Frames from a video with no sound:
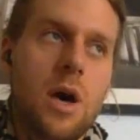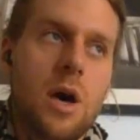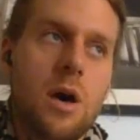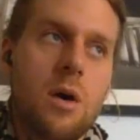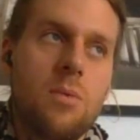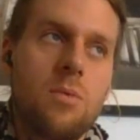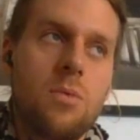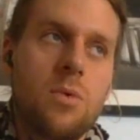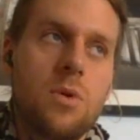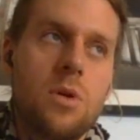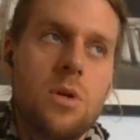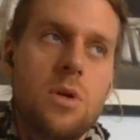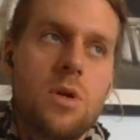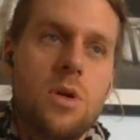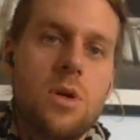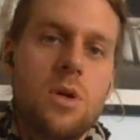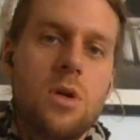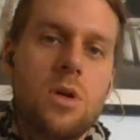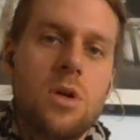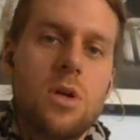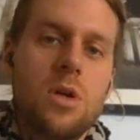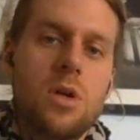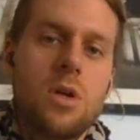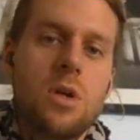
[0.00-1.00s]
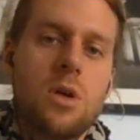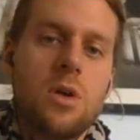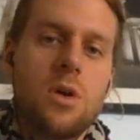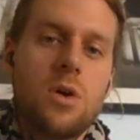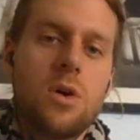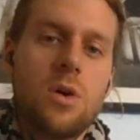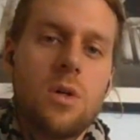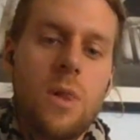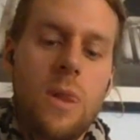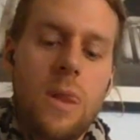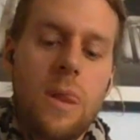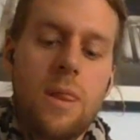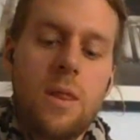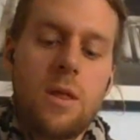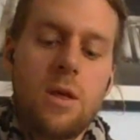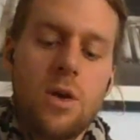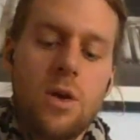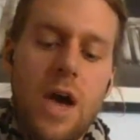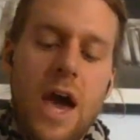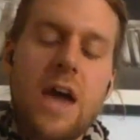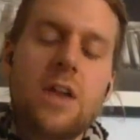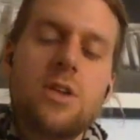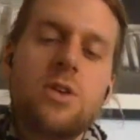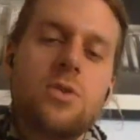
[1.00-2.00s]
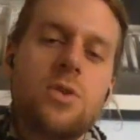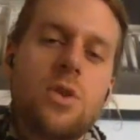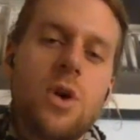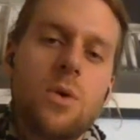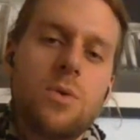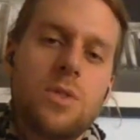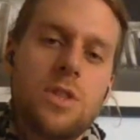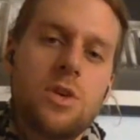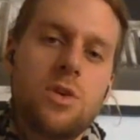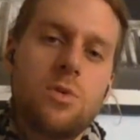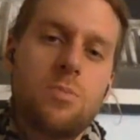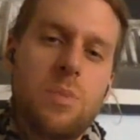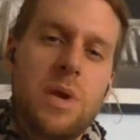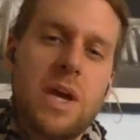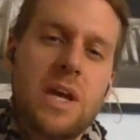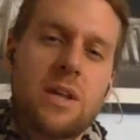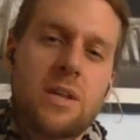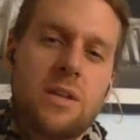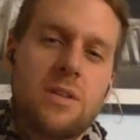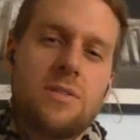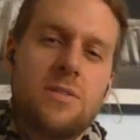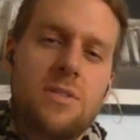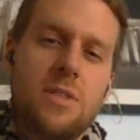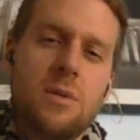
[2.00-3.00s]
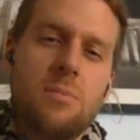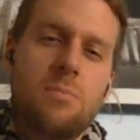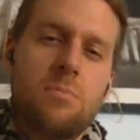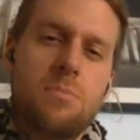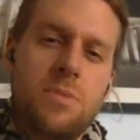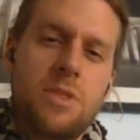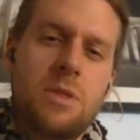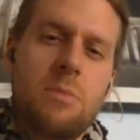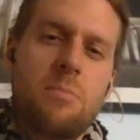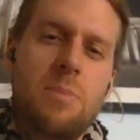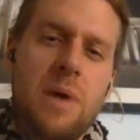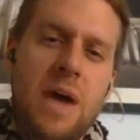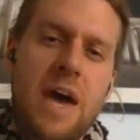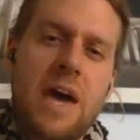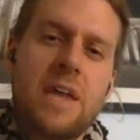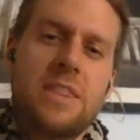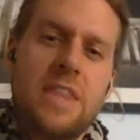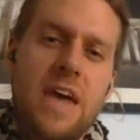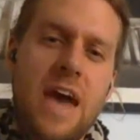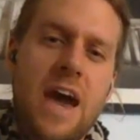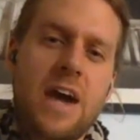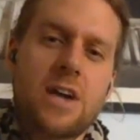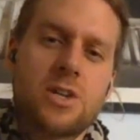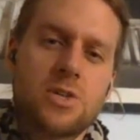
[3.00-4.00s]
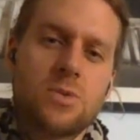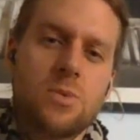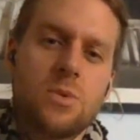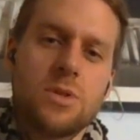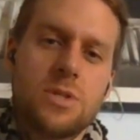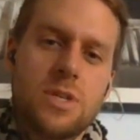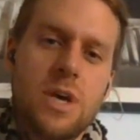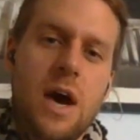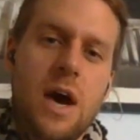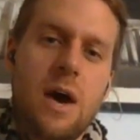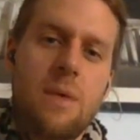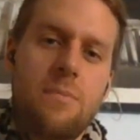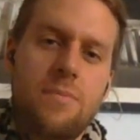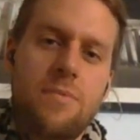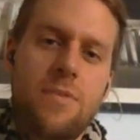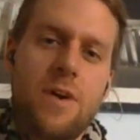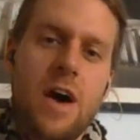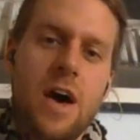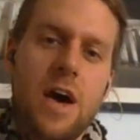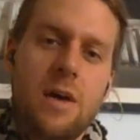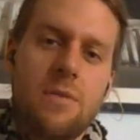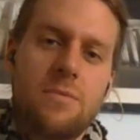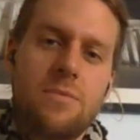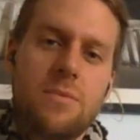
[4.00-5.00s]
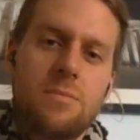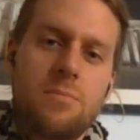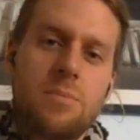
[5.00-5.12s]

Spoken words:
how do you know that you picked the actual top 5?